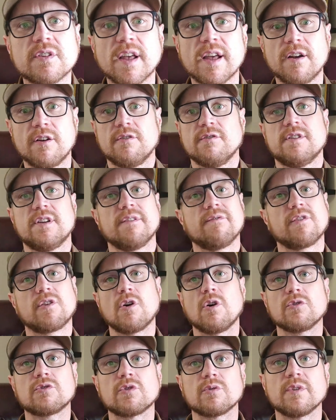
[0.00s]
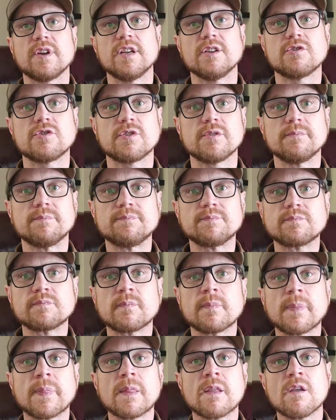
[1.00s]
that are difficult to reach.
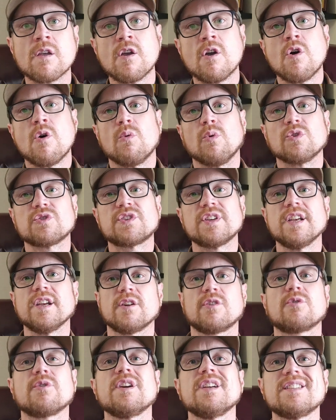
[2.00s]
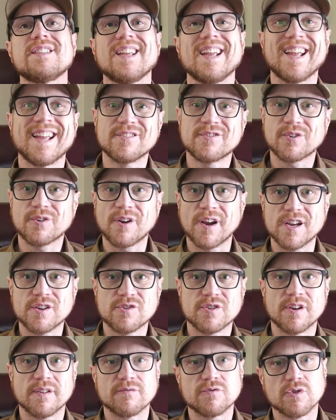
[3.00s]
We'll see increased
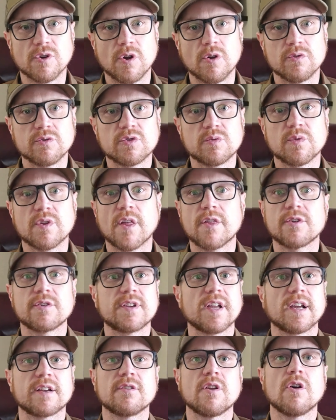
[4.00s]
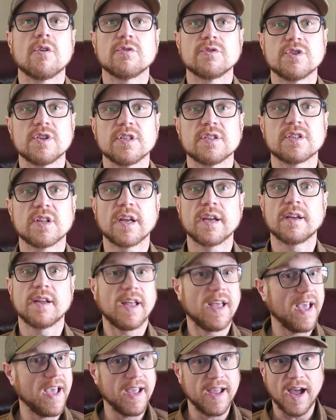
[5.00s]
integration of drones with other technologies like
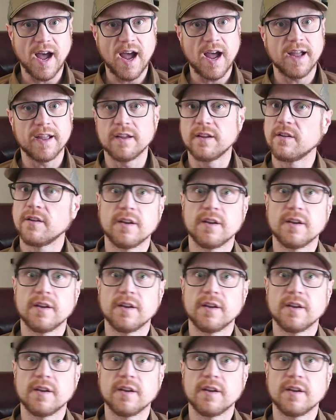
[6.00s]
AI,